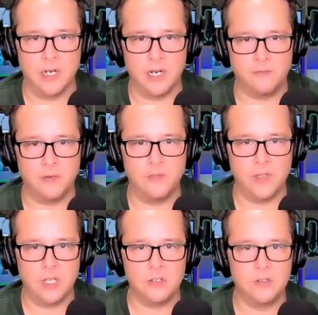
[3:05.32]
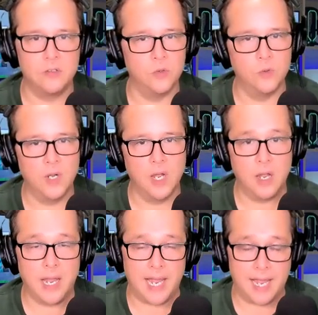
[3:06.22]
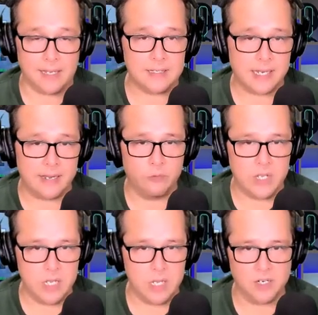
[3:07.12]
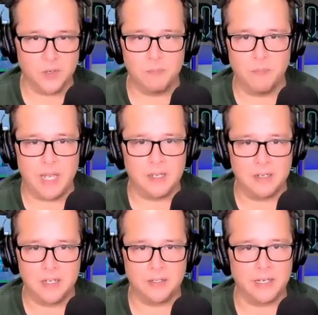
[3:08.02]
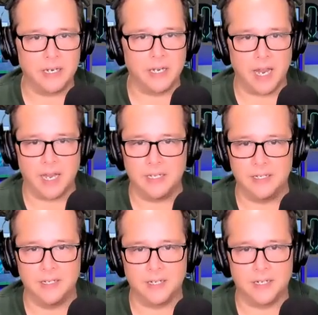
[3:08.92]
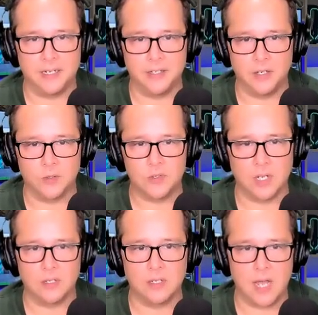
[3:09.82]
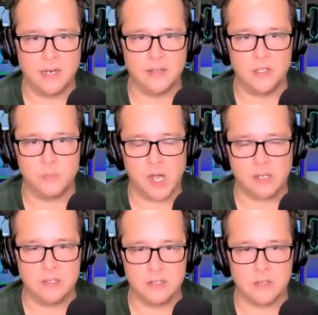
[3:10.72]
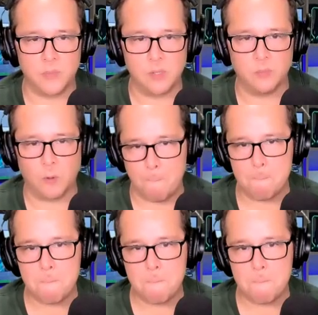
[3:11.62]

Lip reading: enough of these to, as every year, make a killing and, sell a lot of these boxes to people.